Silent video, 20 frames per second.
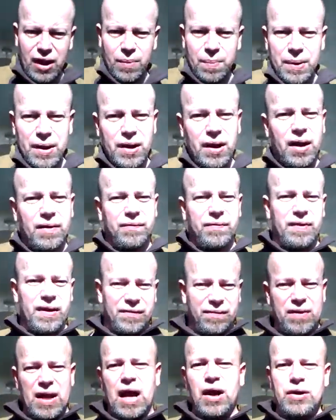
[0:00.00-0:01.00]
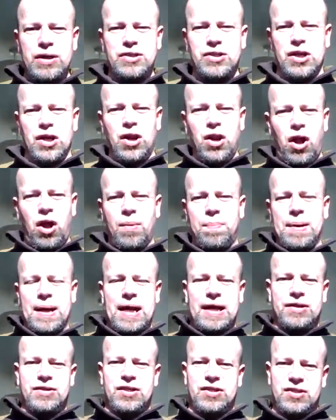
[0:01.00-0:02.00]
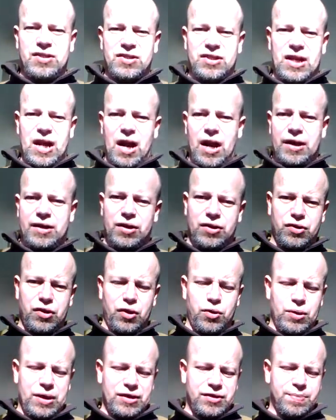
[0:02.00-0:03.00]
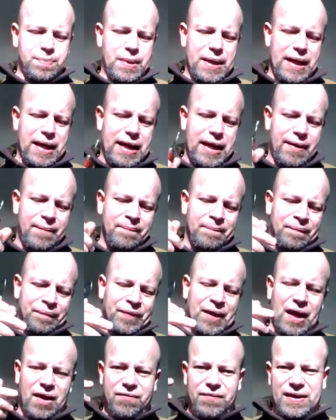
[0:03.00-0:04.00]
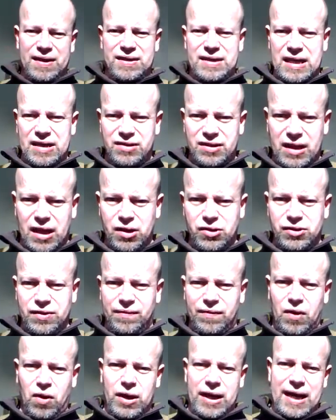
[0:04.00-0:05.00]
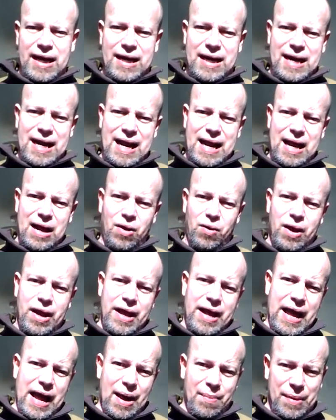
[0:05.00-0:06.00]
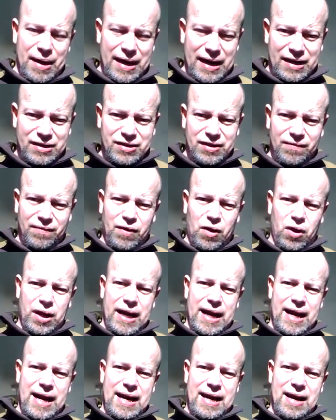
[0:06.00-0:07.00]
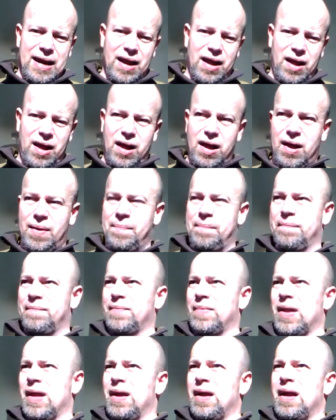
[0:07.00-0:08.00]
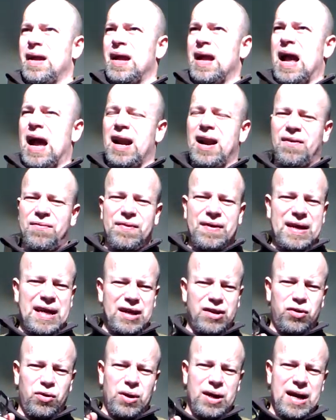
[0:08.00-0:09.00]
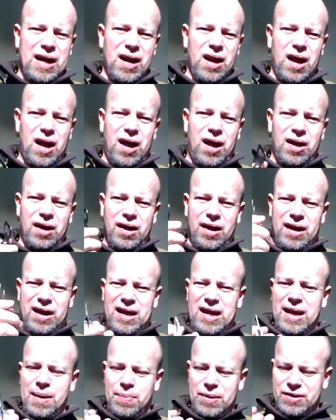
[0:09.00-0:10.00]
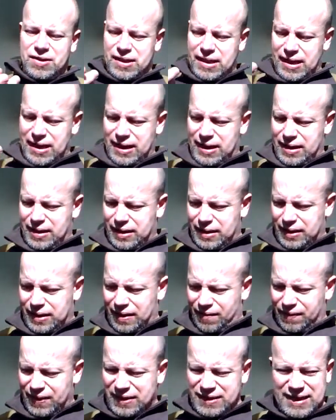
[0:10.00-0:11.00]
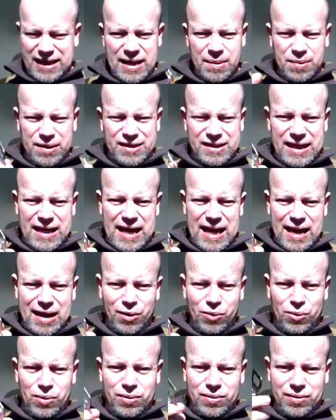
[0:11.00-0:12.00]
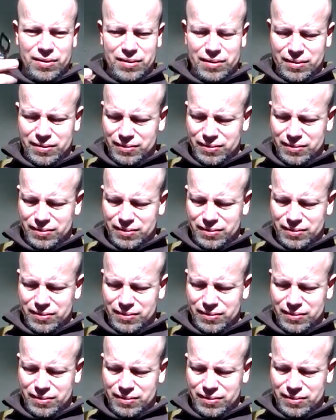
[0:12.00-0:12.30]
So, but I've noticed a lot of places are starting to do this beer. I think Tesco's have got it in now. M&S have got it in. And I think they're doing a lager, Liberty. I think it's Liberty Ale.